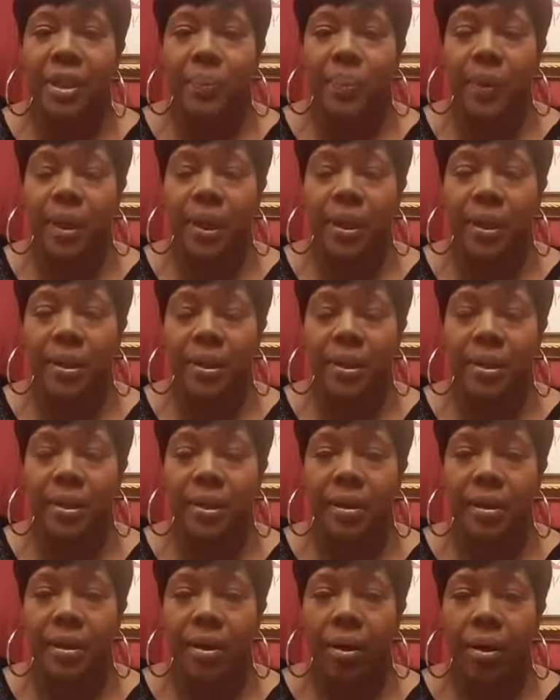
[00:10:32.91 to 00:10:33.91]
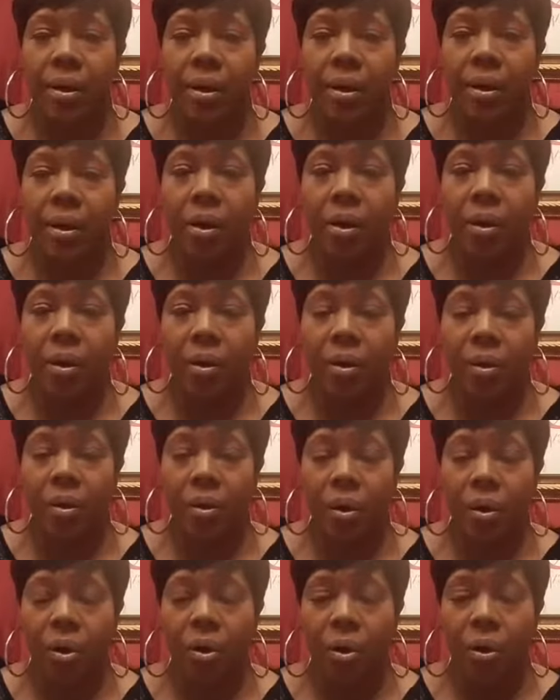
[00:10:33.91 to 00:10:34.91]
spent
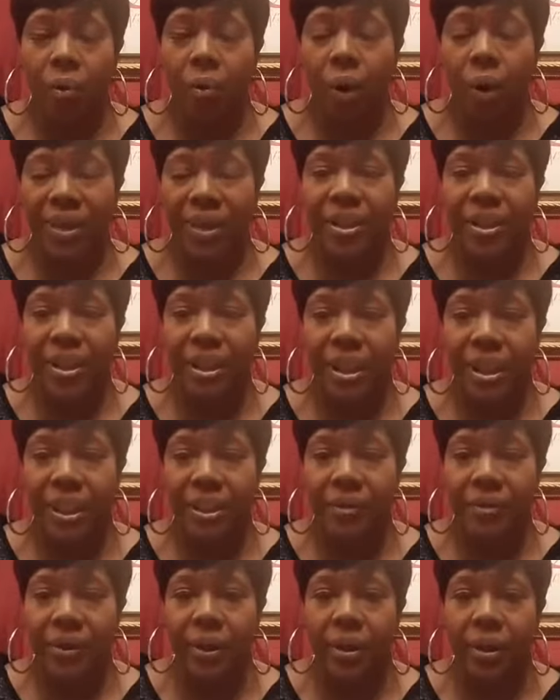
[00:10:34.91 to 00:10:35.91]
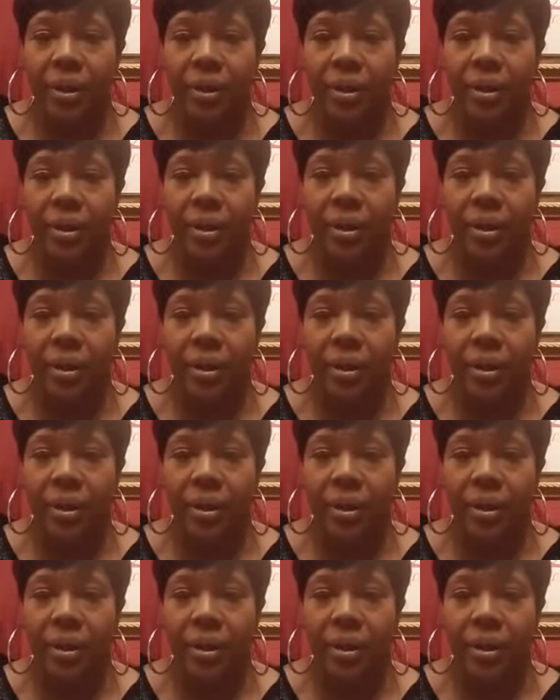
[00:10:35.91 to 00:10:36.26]
on watching TV.